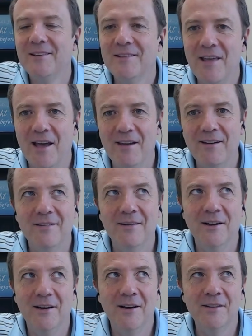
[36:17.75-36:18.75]
that,
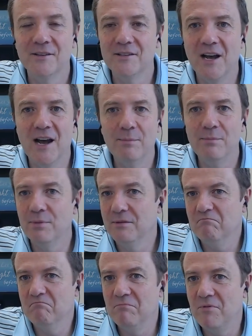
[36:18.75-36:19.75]
uh, at the top, but
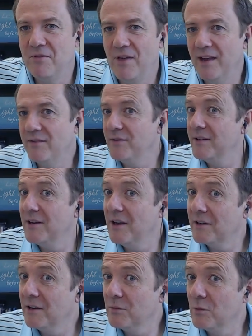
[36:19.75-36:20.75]
thankfully,
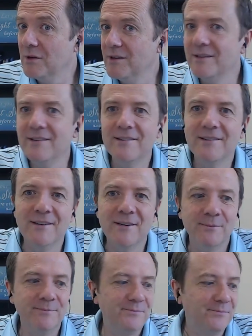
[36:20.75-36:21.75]
knock on wood,
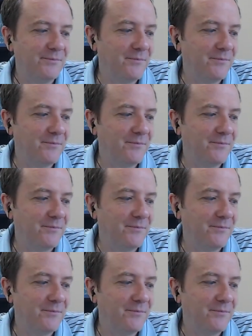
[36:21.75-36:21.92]
um,